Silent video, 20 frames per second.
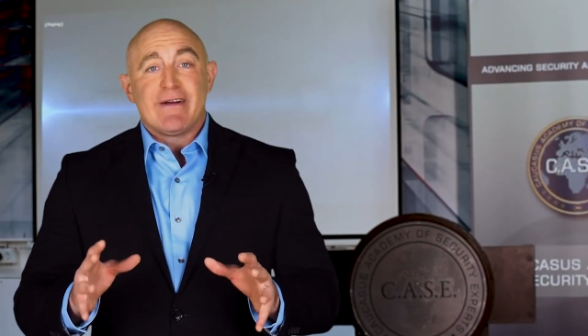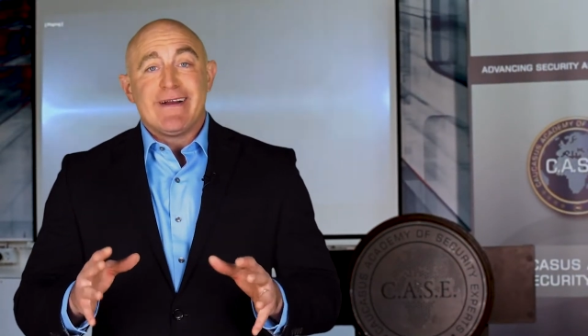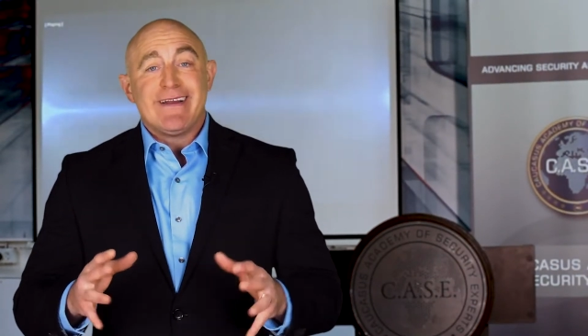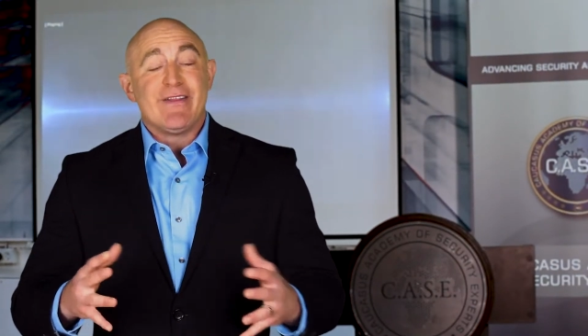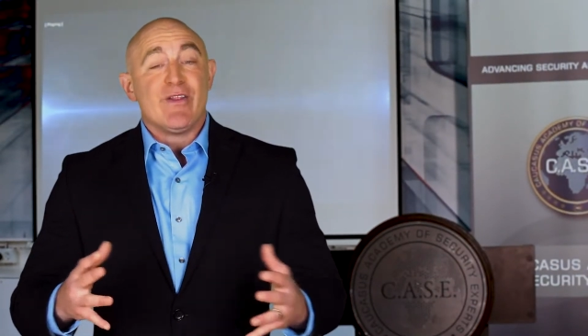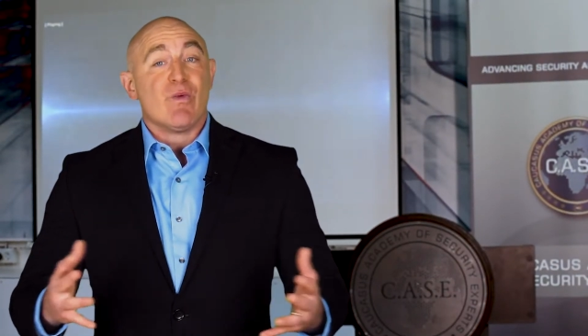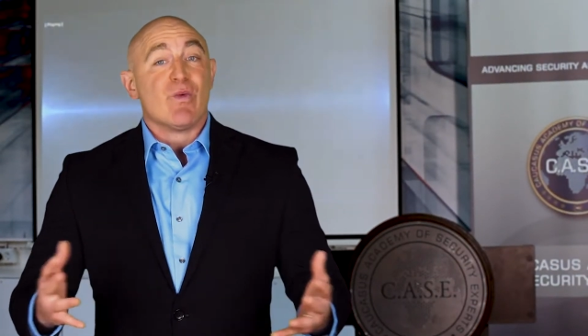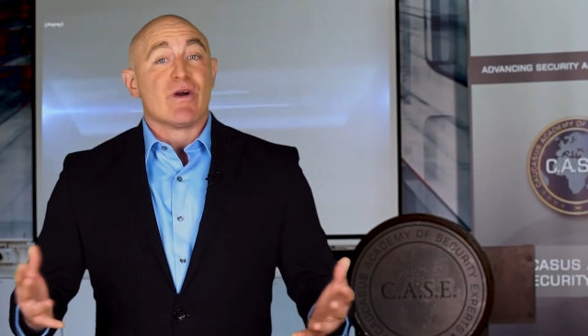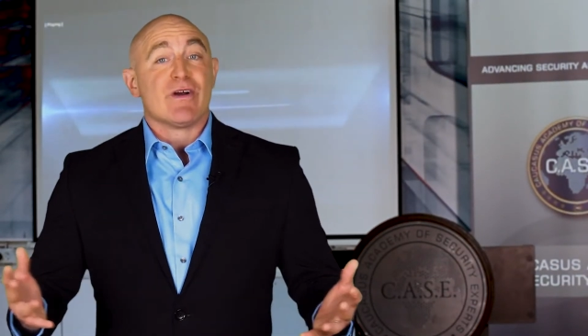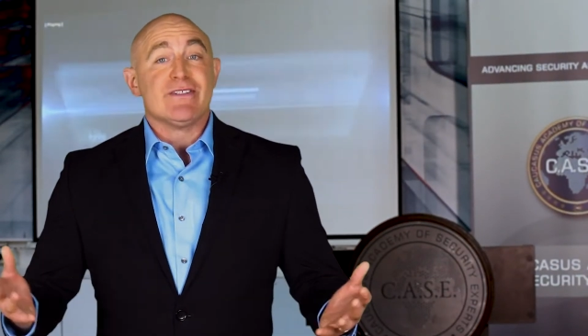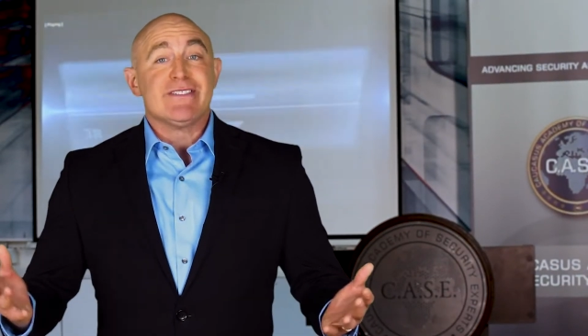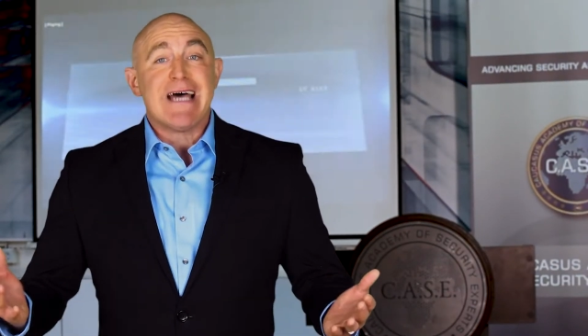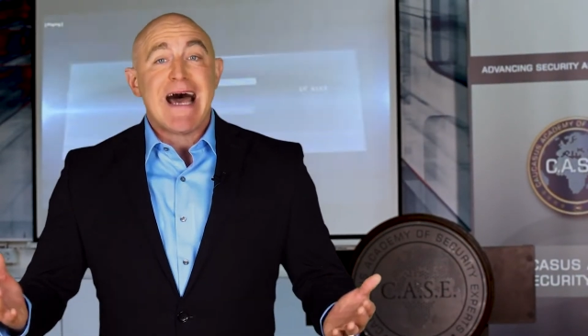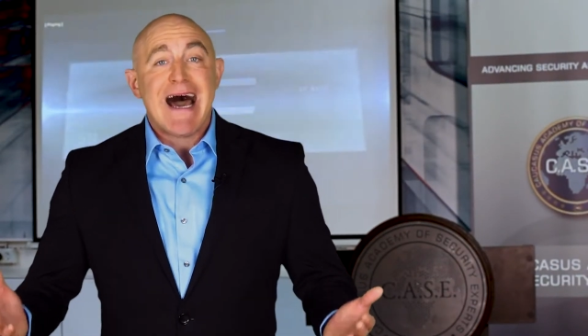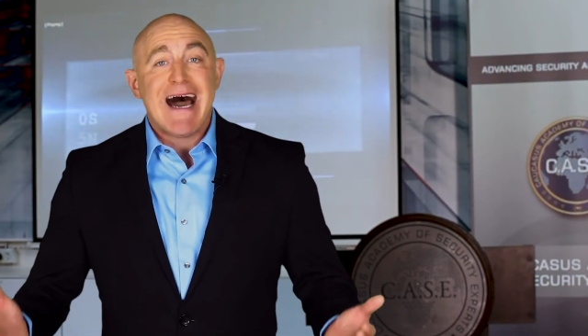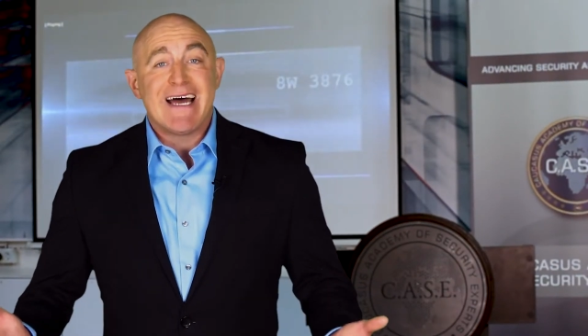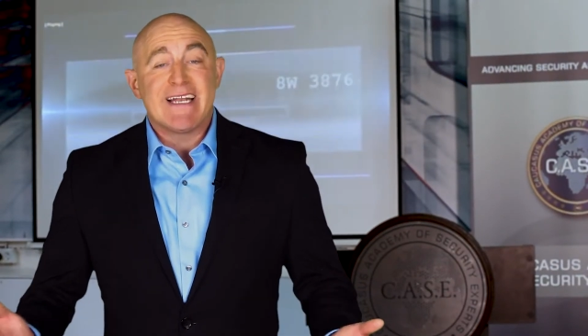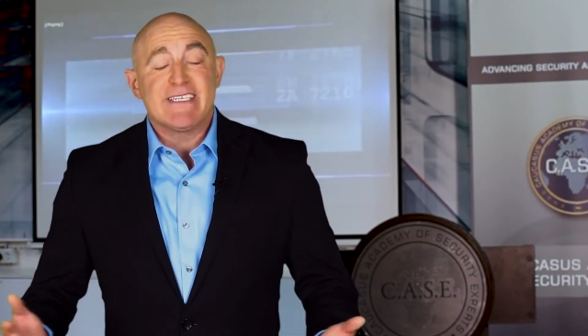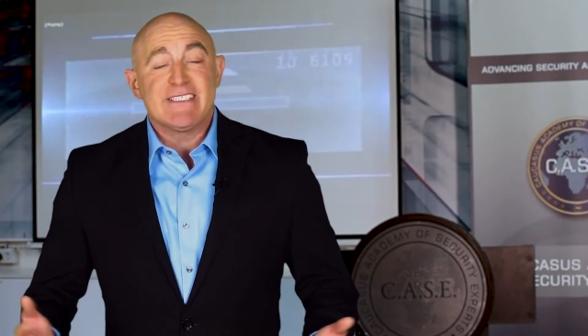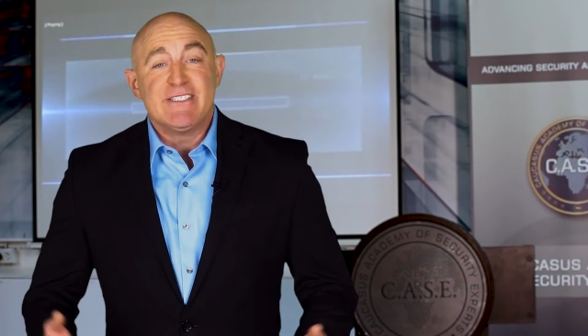in the world's
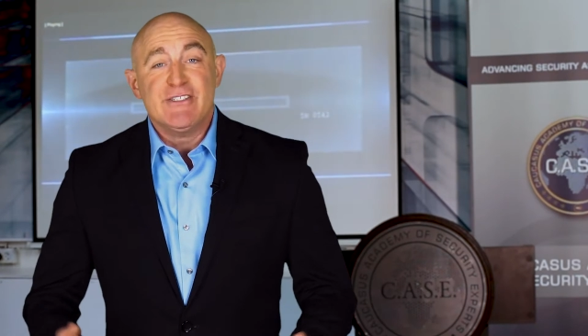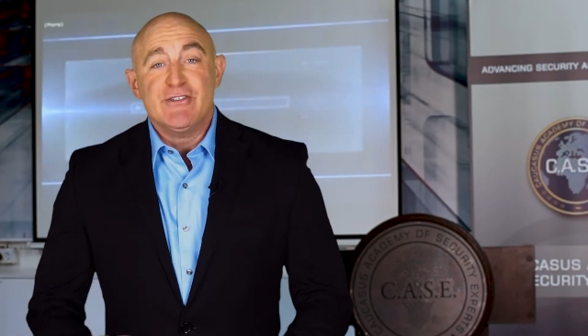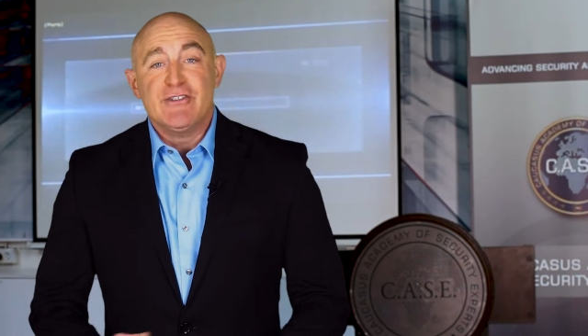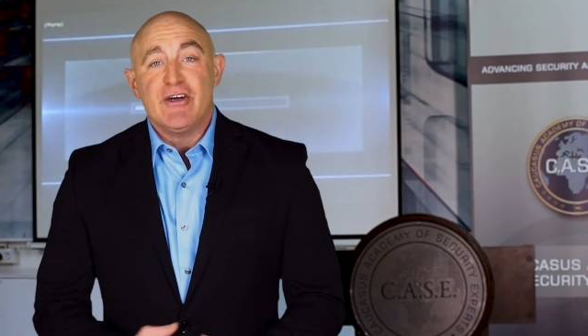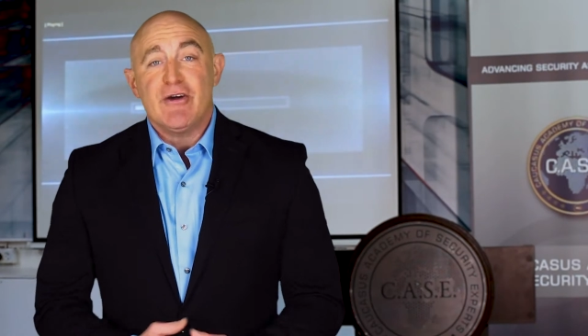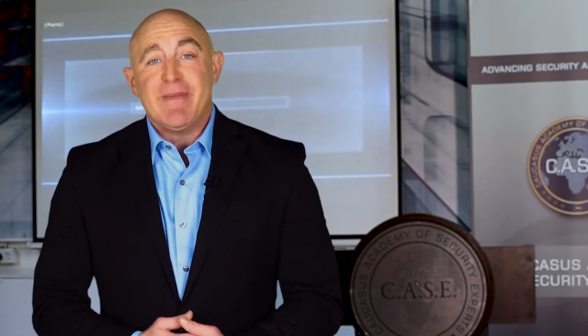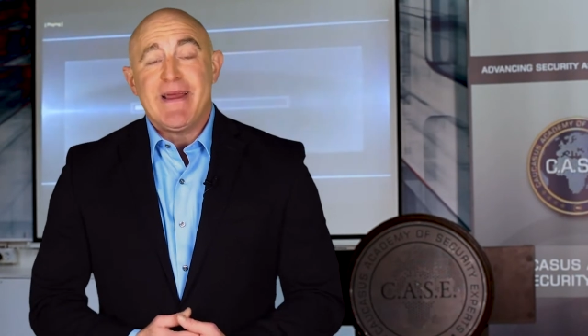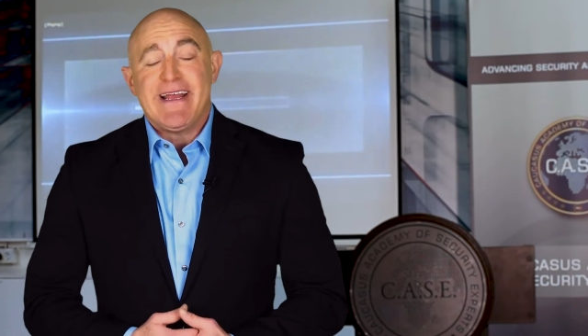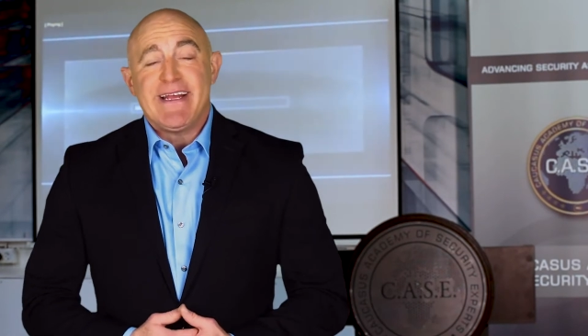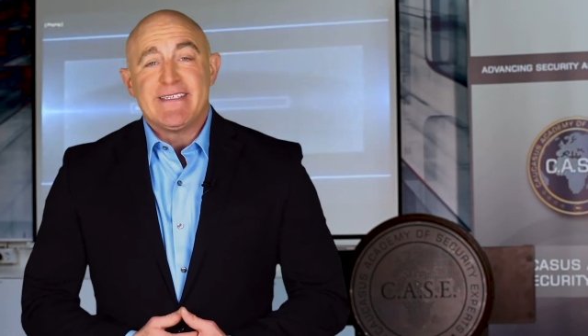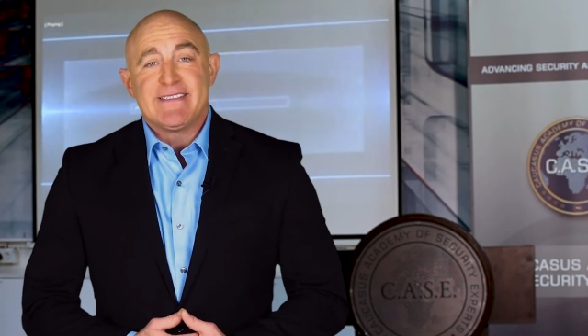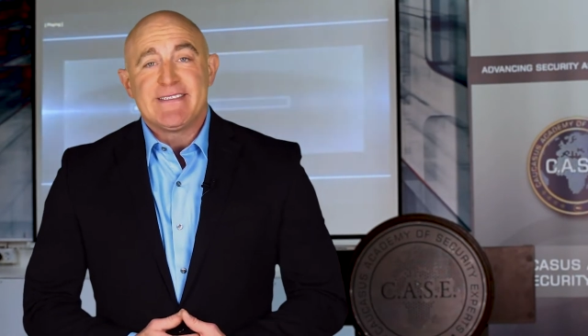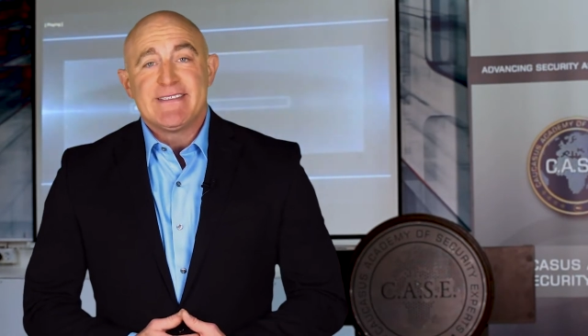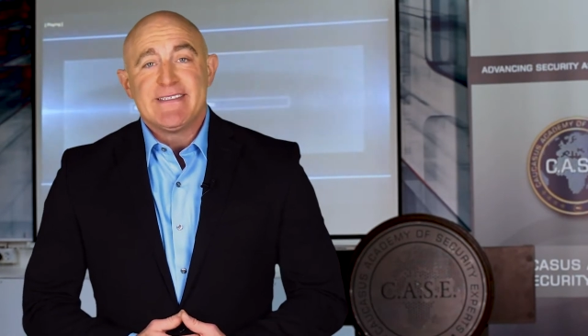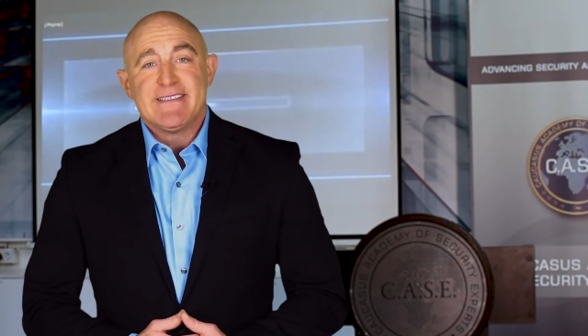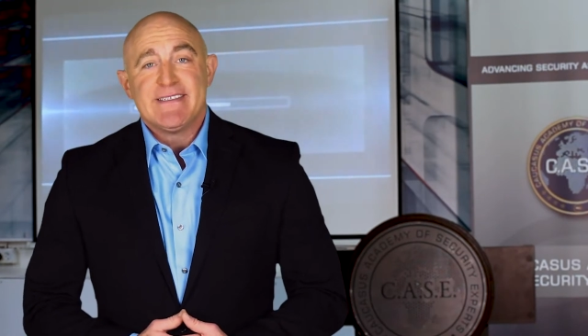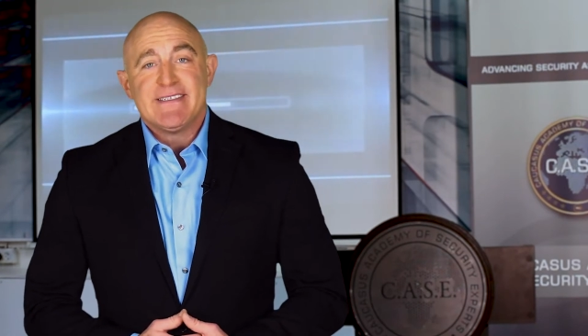hottest new domains?